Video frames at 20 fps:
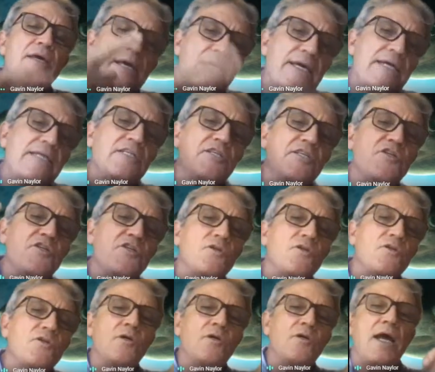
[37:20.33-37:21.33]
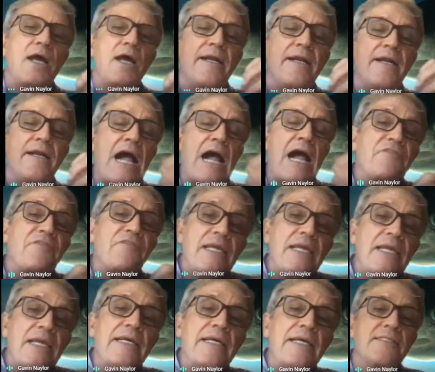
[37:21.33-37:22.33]
into an alpha
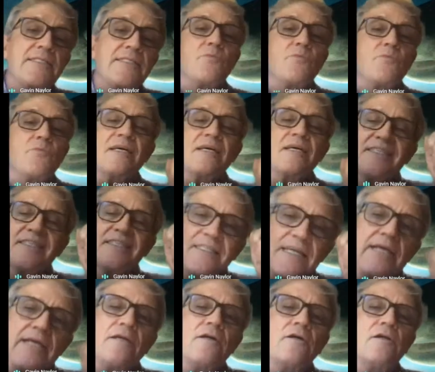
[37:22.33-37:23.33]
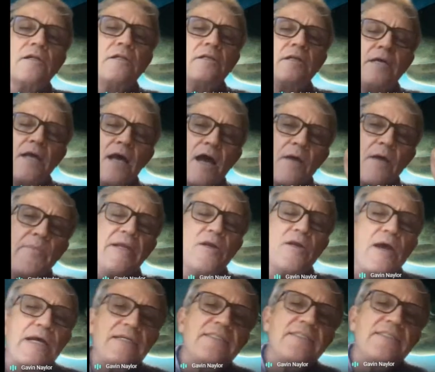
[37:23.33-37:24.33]
helix with a single amino
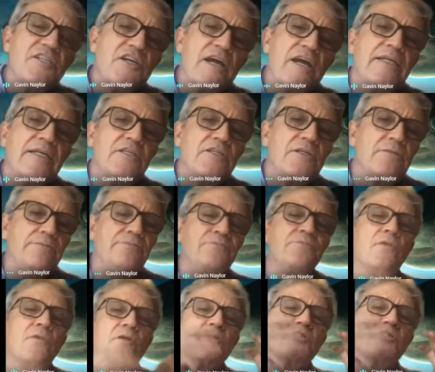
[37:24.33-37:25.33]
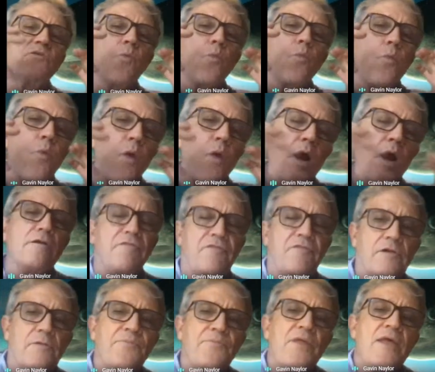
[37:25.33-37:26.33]
acid change. Just
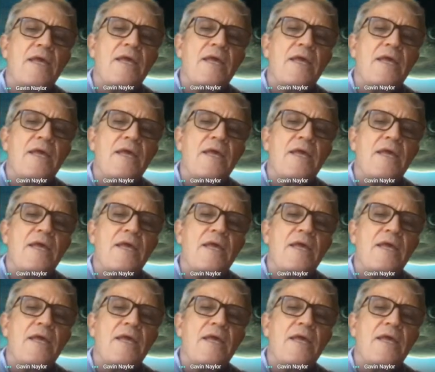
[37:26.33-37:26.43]
wonderful.